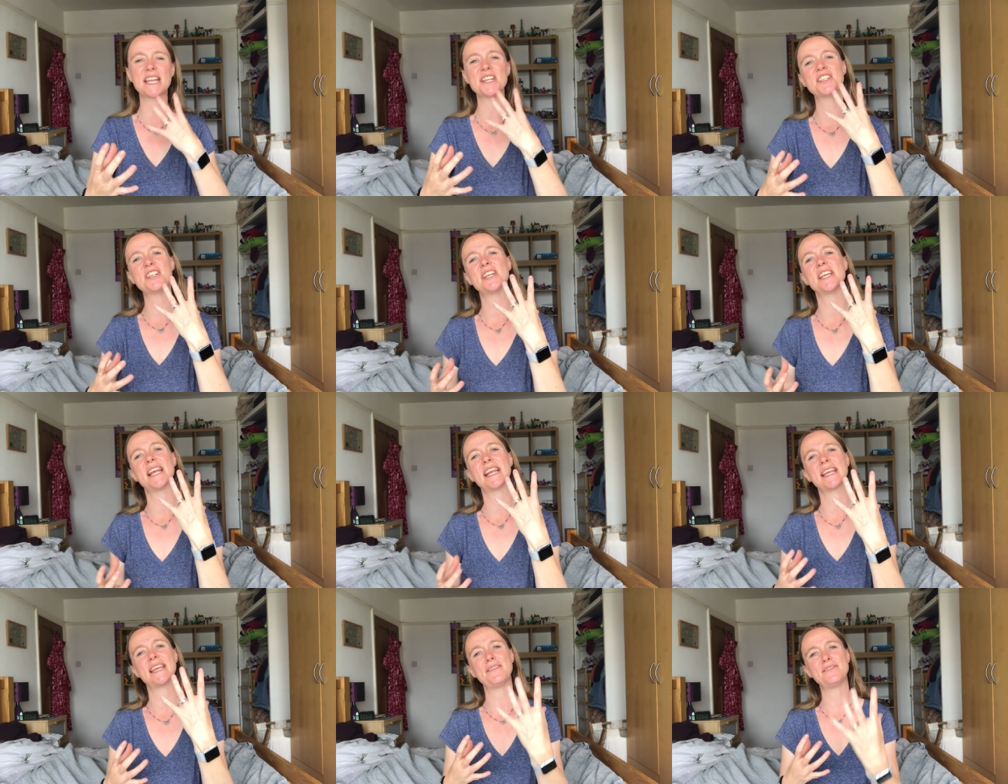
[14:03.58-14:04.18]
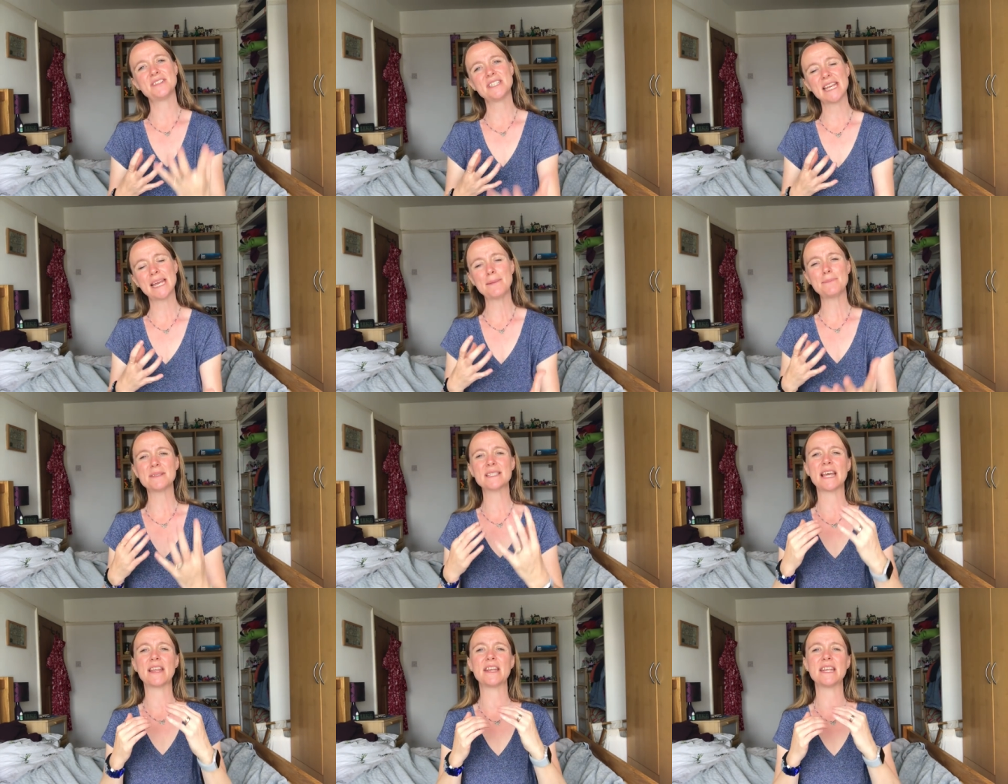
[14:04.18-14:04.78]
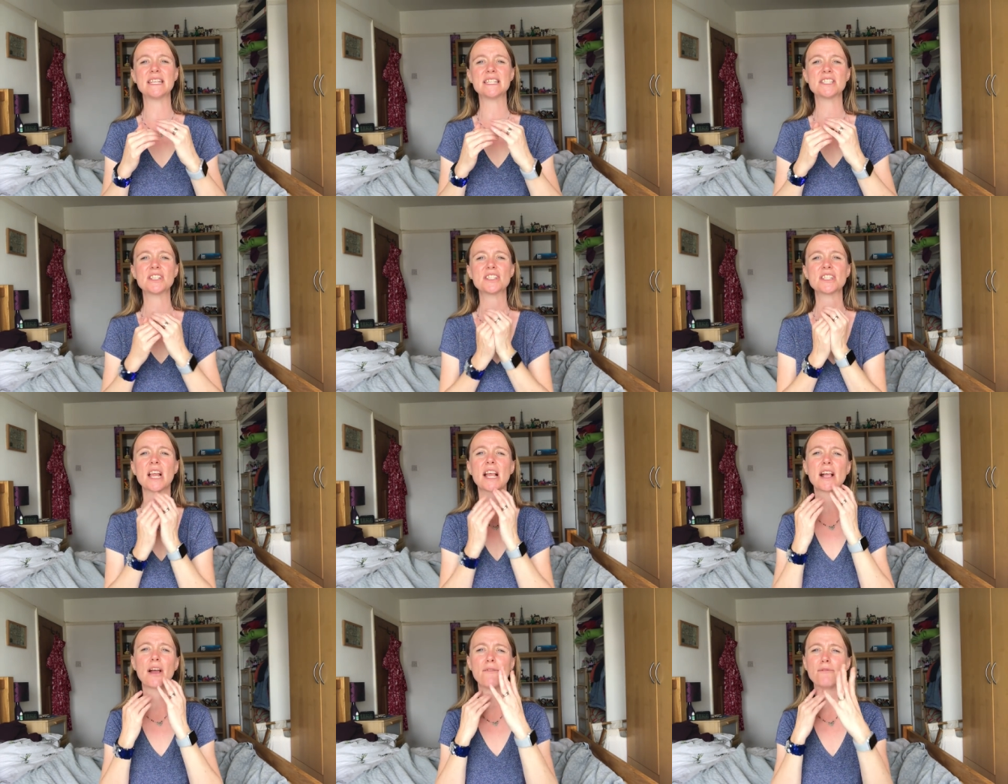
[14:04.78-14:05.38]
and she can give tips and it's
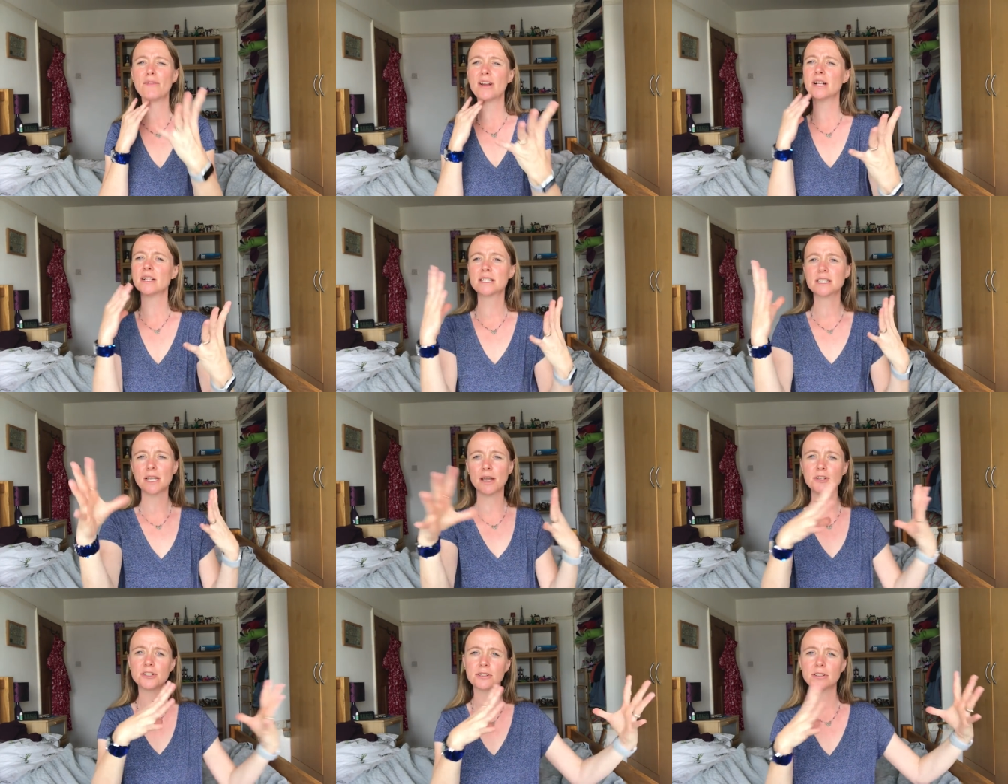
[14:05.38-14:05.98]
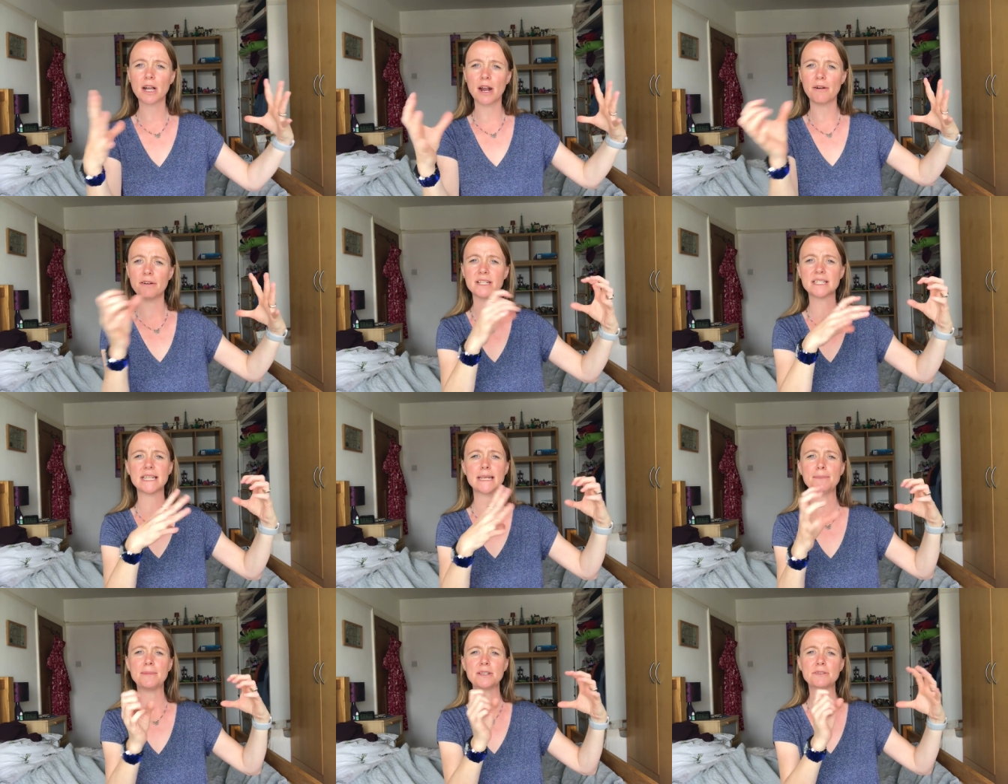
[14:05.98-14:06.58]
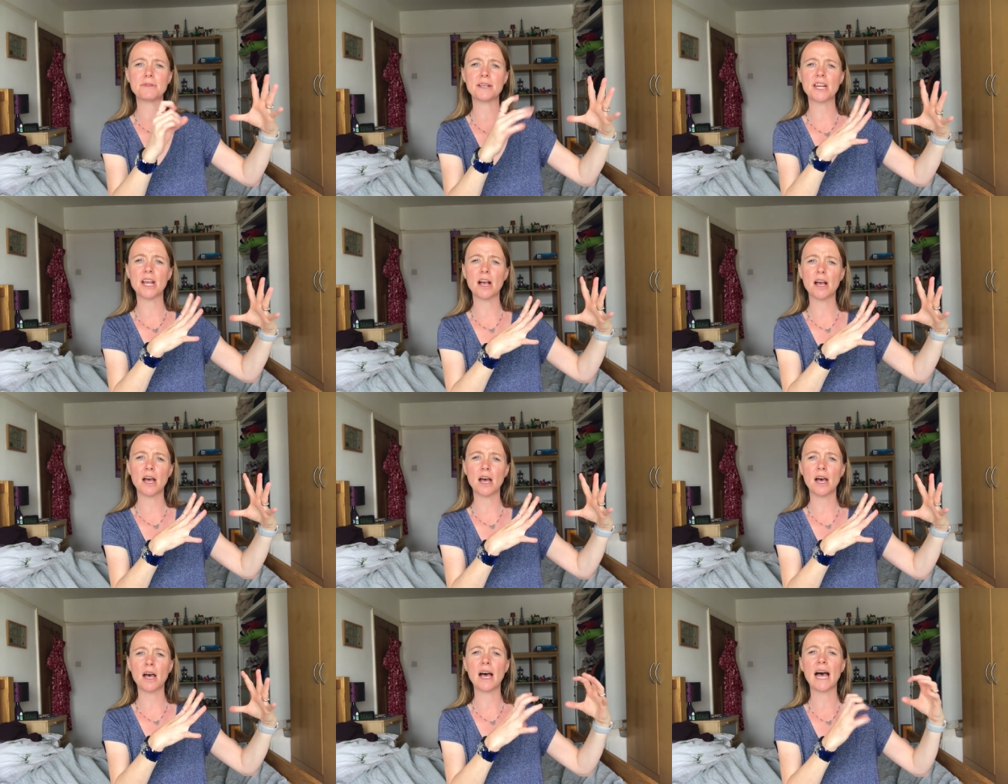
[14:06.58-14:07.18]
just like a real social currency between
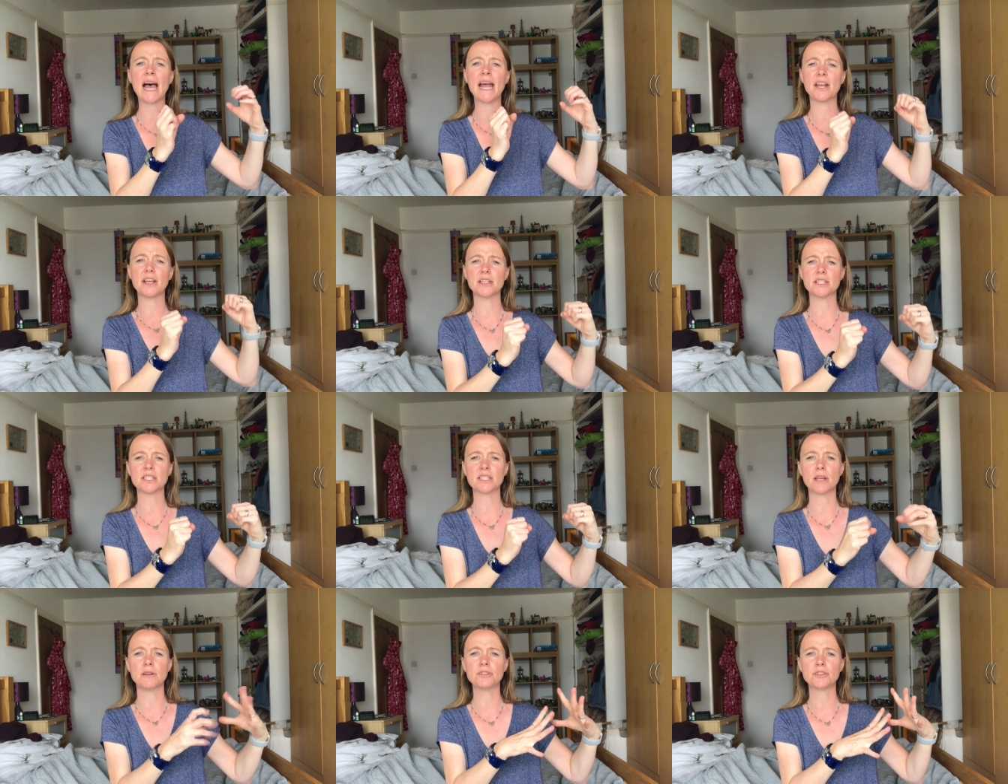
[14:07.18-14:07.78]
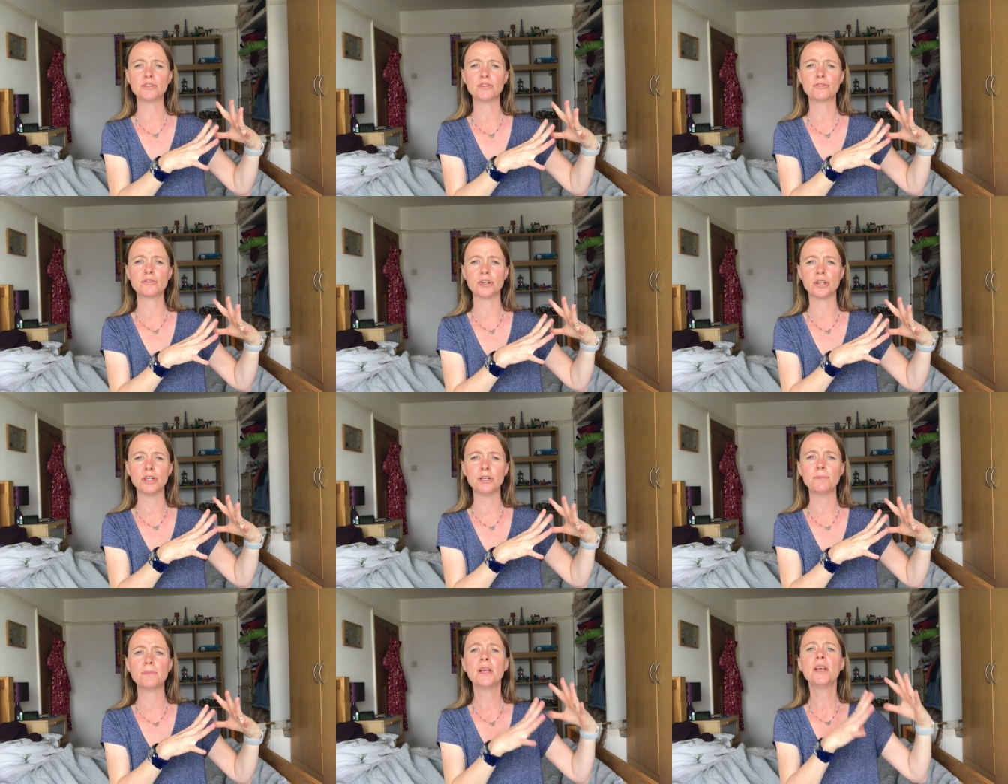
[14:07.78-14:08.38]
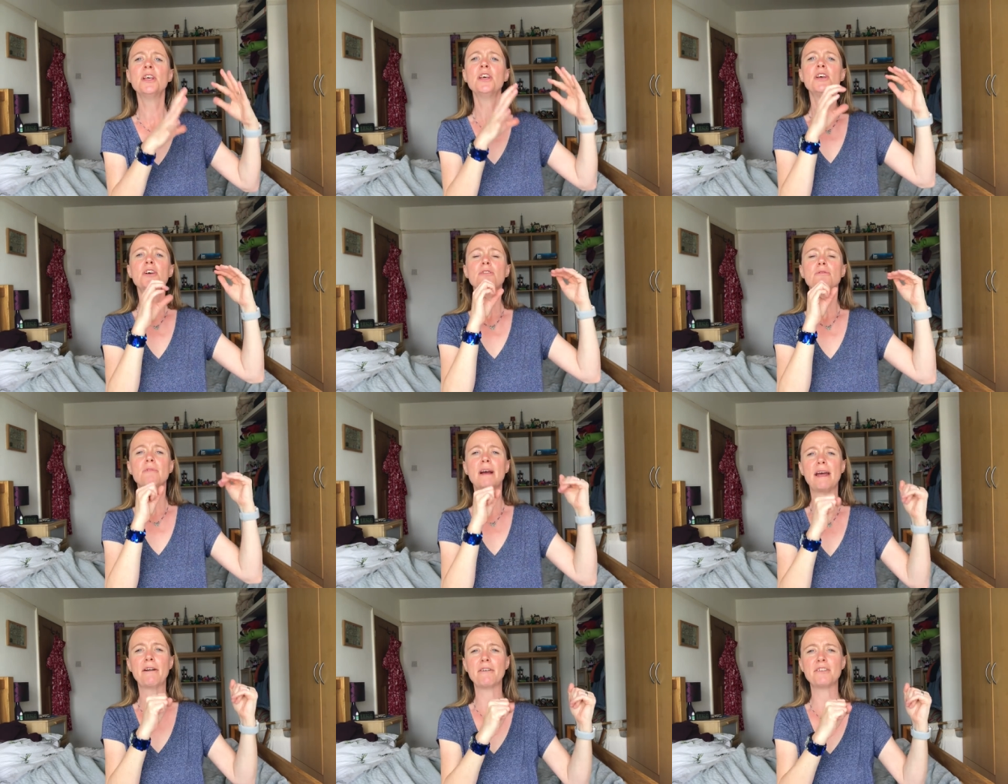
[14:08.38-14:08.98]
her and her social group
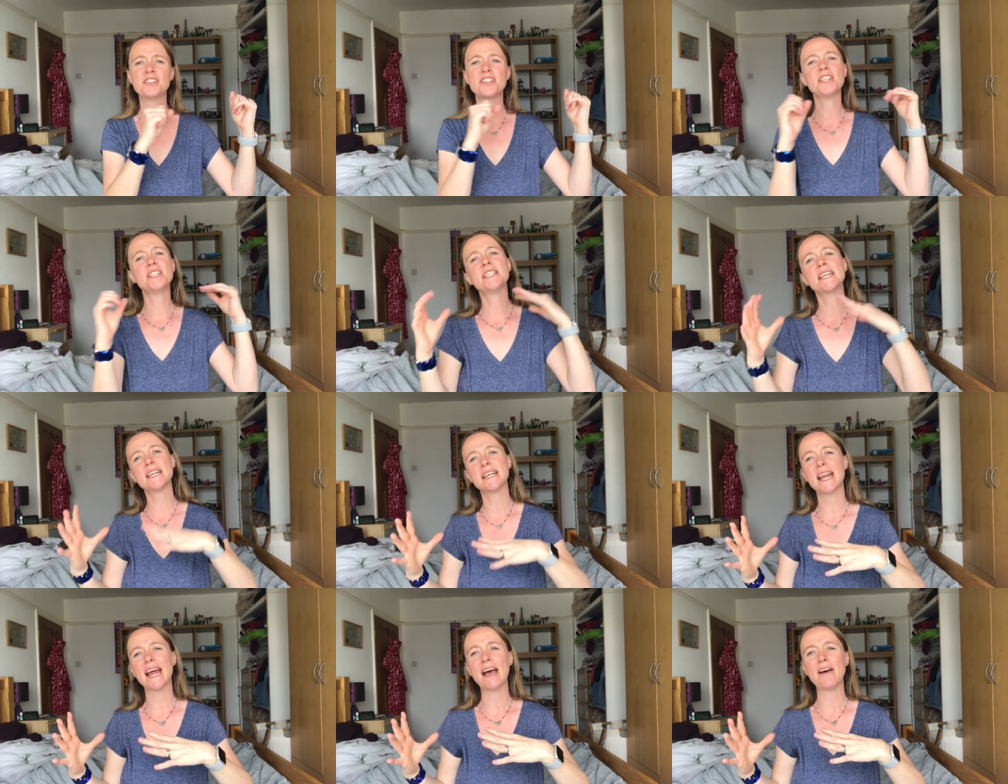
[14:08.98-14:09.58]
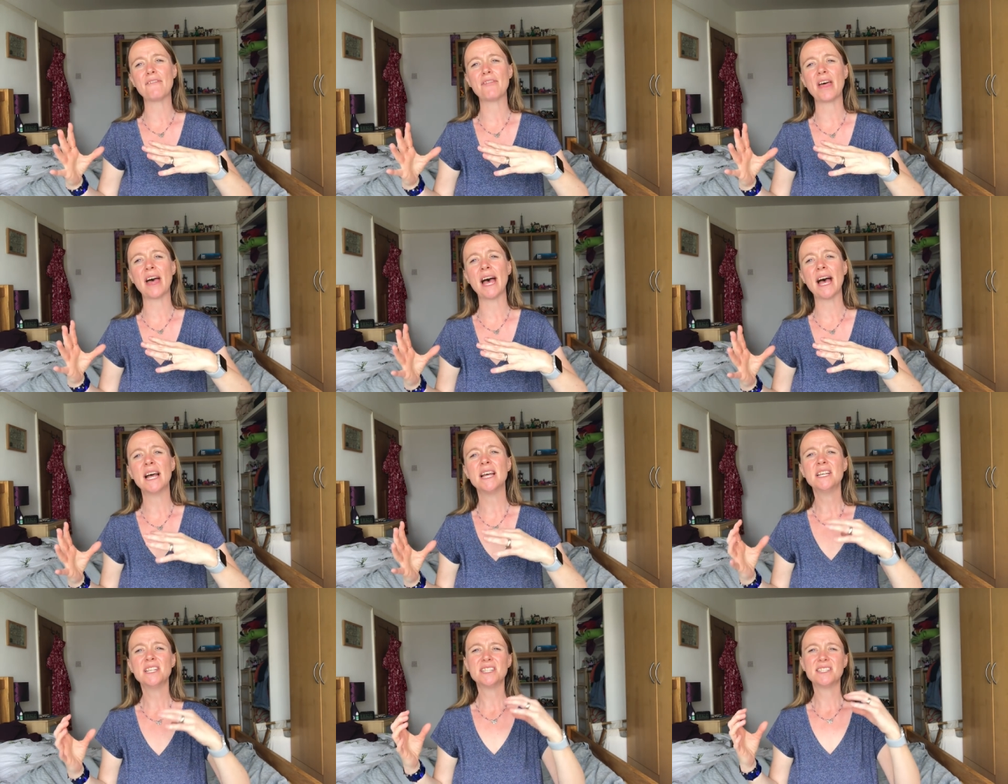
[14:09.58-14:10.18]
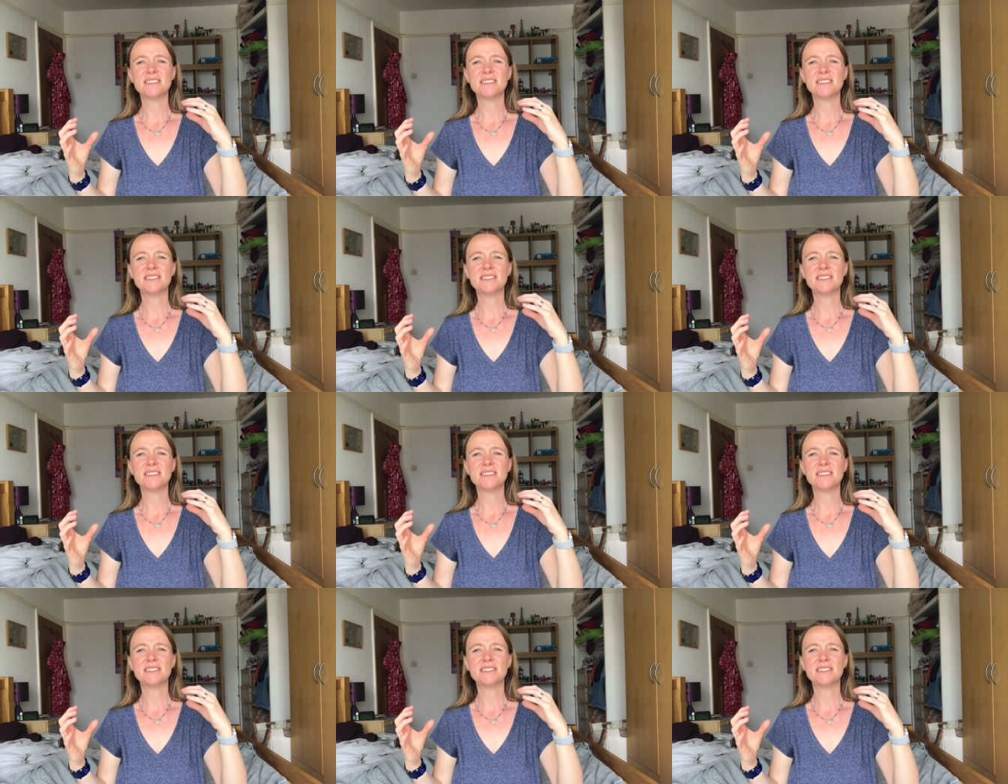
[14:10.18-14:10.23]
where if she didn't have that